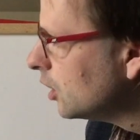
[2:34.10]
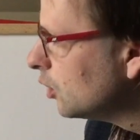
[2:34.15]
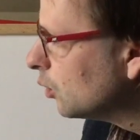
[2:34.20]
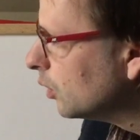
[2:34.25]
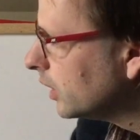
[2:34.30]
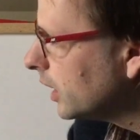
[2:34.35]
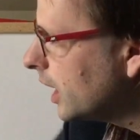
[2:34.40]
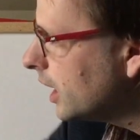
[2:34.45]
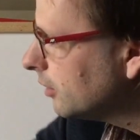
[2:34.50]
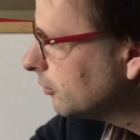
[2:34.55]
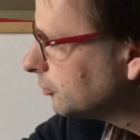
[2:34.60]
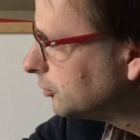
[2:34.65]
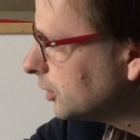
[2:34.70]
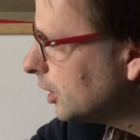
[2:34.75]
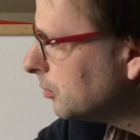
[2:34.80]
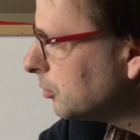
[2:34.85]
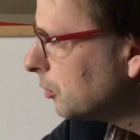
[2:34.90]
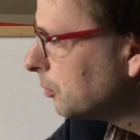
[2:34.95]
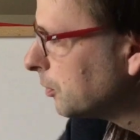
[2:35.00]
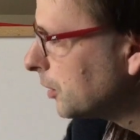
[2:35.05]
When f
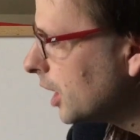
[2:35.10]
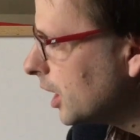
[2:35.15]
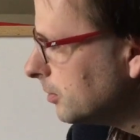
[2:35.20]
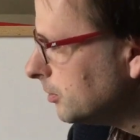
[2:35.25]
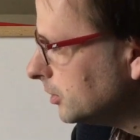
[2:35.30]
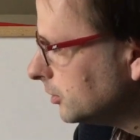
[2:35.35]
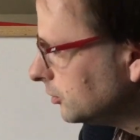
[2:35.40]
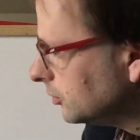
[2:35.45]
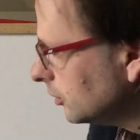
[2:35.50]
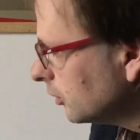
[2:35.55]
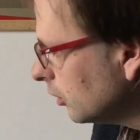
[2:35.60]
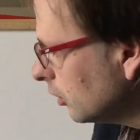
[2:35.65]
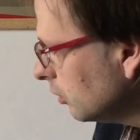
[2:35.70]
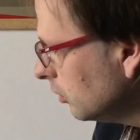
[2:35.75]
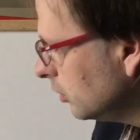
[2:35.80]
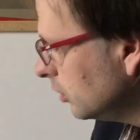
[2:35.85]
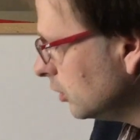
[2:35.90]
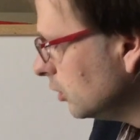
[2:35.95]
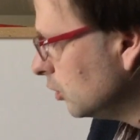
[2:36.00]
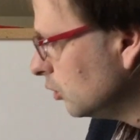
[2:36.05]
double prime is 0,
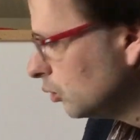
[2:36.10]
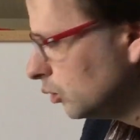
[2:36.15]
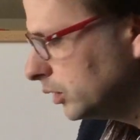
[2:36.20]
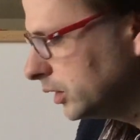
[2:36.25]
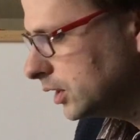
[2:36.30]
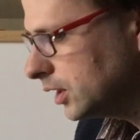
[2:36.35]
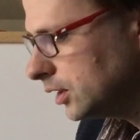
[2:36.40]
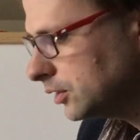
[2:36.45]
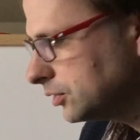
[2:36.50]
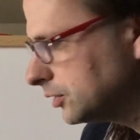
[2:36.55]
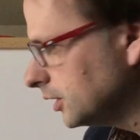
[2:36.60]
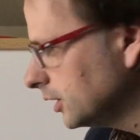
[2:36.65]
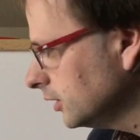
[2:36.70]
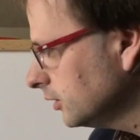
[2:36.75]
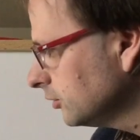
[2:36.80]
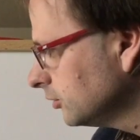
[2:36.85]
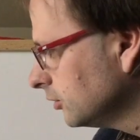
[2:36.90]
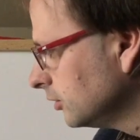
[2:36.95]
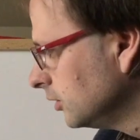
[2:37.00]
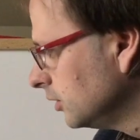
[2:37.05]
we got
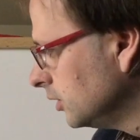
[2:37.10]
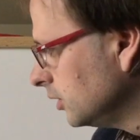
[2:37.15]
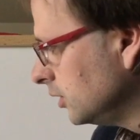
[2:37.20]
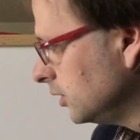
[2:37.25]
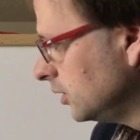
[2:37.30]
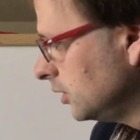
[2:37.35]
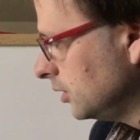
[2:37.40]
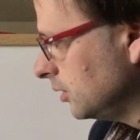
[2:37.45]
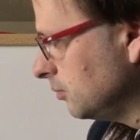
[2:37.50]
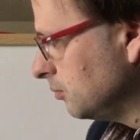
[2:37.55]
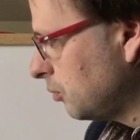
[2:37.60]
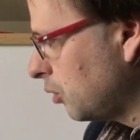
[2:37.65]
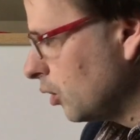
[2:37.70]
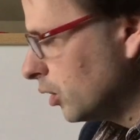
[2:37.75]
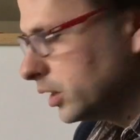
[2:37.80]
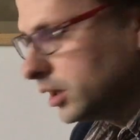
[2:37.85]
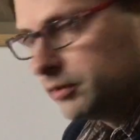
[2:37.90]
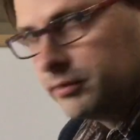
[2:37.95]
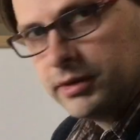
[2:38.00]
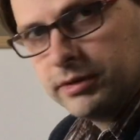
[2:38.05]
this
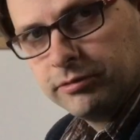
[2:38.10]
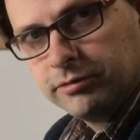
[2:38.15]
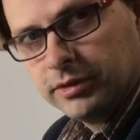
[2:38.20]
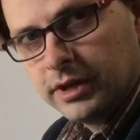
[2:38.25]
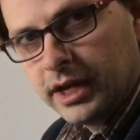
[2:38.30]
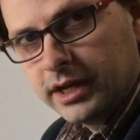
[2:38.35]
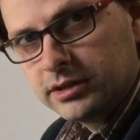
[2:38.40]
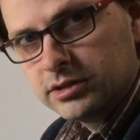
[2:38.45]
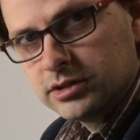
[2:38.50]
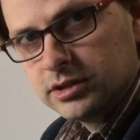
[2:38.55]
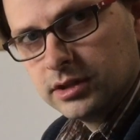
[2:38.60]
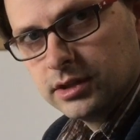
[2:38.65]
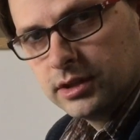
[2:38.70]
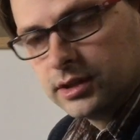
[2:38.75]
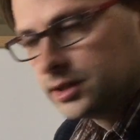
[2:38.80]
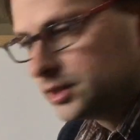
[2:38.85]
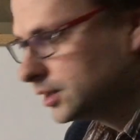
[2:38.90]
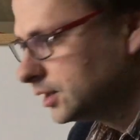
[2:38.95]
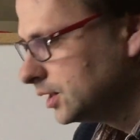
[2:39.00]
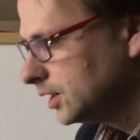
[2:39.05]
point of inflection.
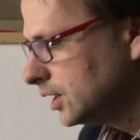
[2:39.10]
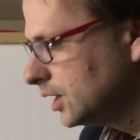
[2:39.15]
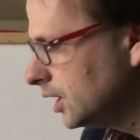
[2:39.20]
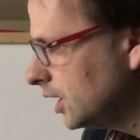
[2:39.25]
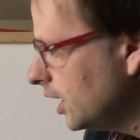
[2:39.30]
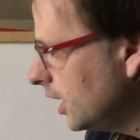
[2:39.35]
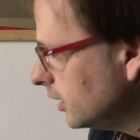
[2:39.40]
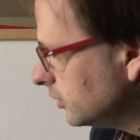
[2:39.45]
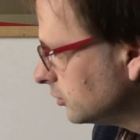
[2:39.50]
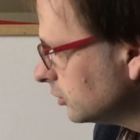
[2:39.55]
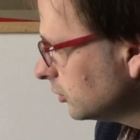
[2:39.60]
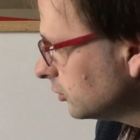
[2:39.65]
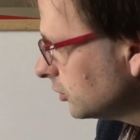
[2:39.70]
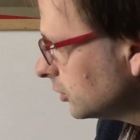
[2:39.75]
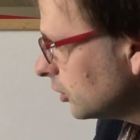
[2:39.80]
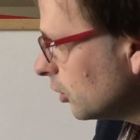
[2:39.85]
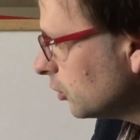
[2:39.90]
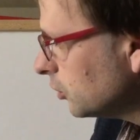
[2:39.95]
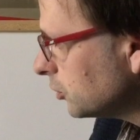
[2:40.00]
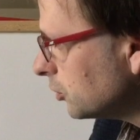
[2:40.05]
And just
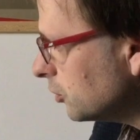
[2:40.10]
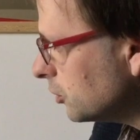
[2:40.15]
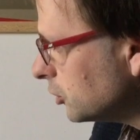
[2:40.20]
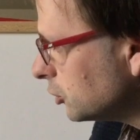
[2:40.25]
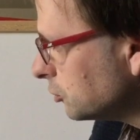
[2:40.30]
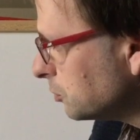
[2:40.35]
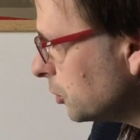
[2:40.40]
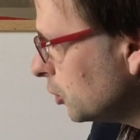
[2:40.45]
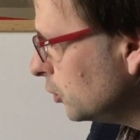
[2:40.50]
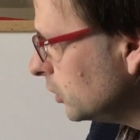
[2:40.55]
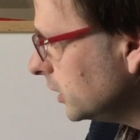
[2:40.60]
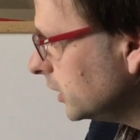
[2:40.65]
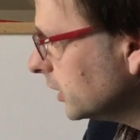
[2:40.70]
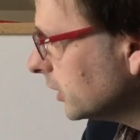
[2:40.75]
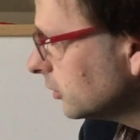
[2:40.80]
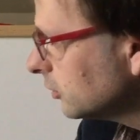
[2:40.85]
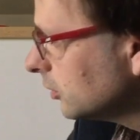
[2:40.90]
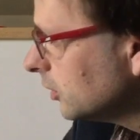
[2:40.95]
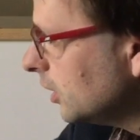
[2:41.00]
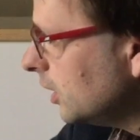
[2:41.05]
to go through the
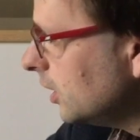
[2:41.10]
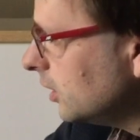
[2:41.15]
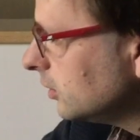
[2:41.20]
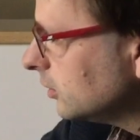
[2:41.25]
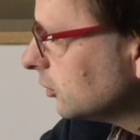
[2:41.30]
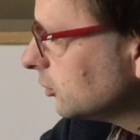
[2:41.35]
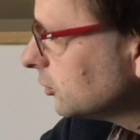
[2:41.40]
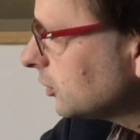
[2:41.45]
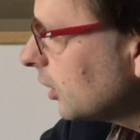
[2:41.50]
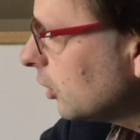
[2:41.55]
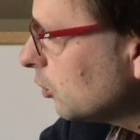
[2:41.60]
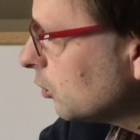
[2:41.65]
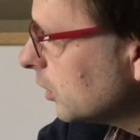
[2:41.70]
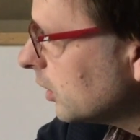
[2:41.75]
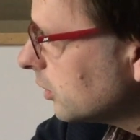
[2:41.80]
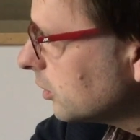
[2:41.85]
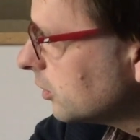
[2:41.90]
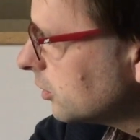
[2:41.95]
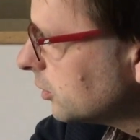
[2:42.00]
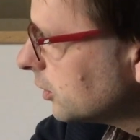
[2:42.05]
spooniness, to start
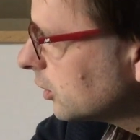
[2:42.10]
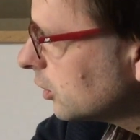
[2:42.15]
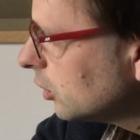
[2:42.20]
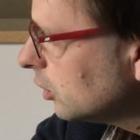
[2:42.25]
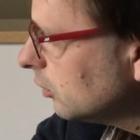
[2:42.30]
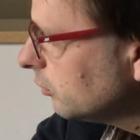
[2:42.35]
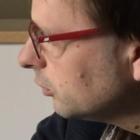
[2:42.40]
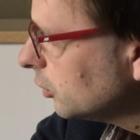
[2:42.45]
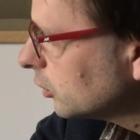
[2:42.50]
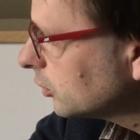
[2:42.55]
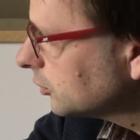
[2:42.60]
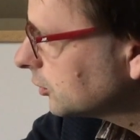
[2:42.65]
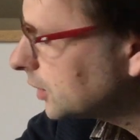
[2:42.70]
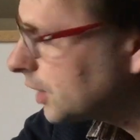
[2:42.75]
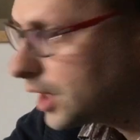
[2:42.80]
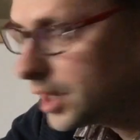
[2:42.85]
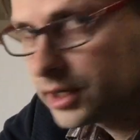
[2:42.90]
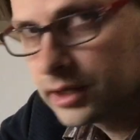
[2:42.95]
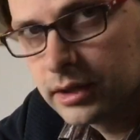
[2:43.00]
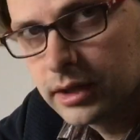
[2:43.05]
with, the curve looks
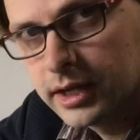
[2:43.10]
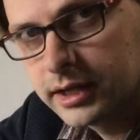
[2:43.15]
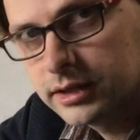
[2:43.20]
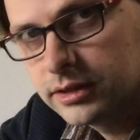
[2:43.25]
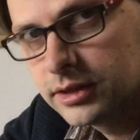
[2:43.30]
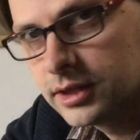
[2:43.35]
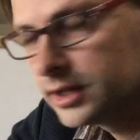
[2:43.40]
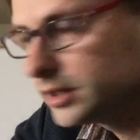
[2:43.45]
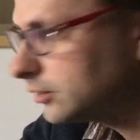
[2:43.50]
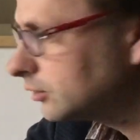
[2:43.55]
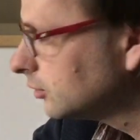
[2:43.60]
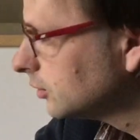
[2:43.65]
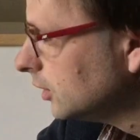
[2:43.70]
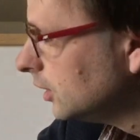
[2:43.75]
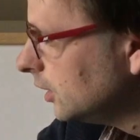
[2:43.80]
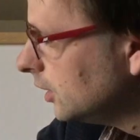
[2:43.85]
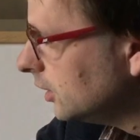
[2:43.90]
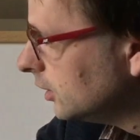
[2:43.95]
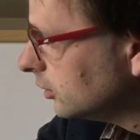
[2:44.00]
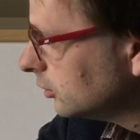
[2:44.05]
kind of like this.
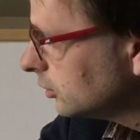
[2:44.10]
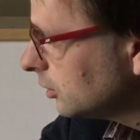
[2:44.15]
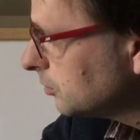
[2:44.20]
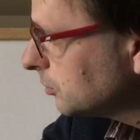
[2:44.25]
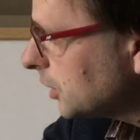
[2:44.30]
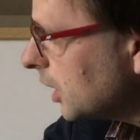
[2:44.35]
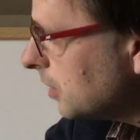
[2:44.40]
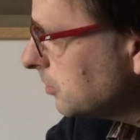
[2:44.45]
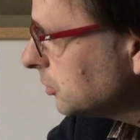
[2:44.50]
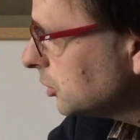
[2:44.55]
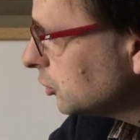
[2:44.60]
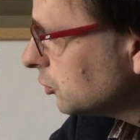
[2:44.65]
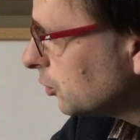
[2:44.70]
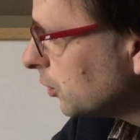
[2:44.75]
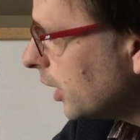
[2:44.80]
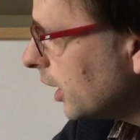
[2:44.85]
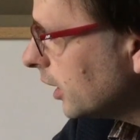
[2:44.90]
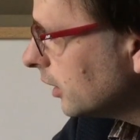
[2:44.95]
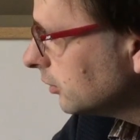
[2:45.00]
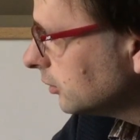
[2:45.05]
Sometimes it's
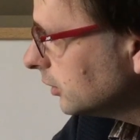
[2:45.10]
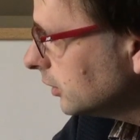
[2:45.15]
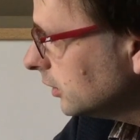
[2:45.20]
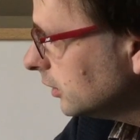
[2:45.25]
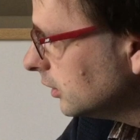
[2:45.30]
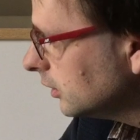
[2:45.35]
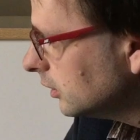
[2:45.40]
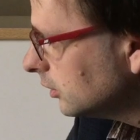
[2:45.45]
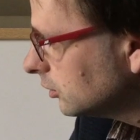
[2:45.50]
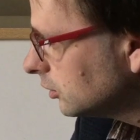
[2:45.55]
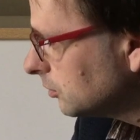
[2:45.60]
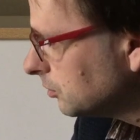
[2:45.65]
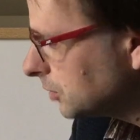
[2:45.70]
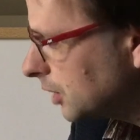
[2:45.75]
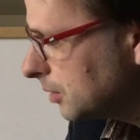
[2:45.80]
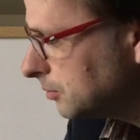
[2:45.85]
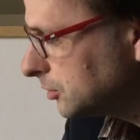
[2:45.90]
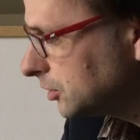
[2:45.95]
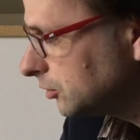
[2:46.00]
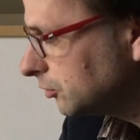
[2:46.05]
rising, and
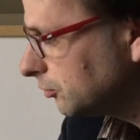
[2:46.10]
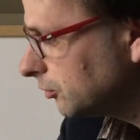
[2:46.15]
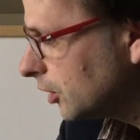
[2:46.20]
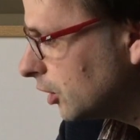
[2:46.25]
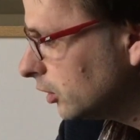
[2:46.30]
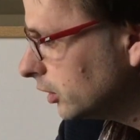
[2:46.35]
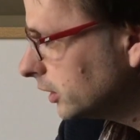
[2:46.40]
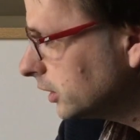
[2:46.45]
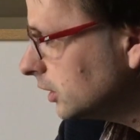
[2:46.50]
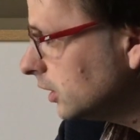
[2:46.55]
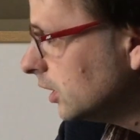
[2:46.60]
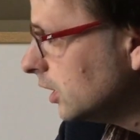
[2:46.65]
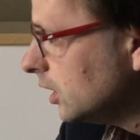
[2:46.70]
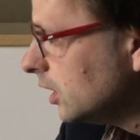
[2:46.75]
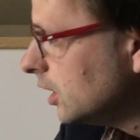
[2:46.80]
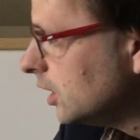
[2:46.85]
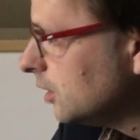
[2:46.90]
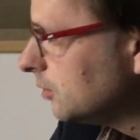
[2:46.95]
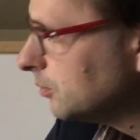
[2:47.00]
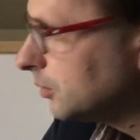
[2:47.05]
sometimes it's falling,
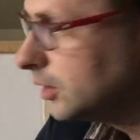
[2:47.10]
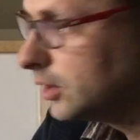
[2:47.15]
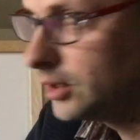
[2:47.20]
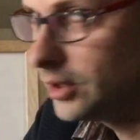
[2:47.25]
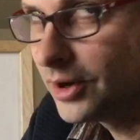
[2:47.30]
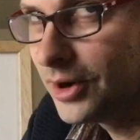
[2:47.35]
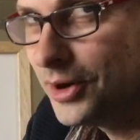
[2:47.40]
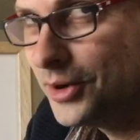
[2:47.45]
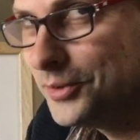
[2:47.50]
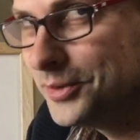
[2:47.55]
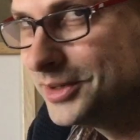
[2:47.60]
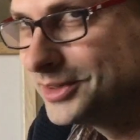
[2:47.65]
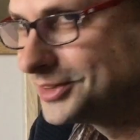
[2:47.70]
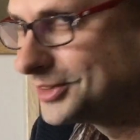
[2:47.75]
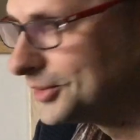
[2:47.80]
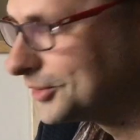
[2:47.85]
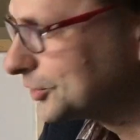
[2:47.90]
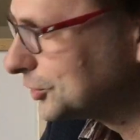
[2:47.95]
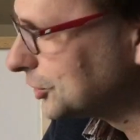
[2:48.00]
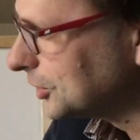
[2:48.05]
but it always
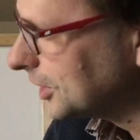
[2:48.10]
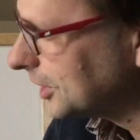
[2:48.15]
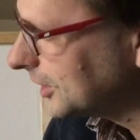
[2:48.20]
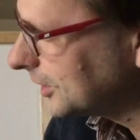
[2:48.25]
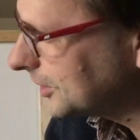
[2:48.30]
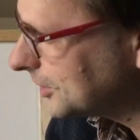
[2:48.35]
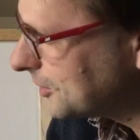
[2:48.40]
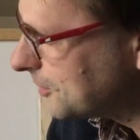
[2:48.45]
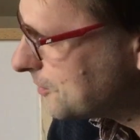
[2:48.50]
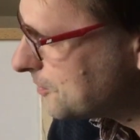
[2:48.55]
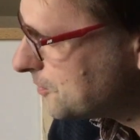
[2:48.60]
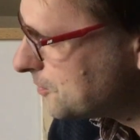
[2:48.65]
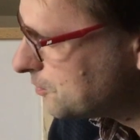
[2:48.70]
looks like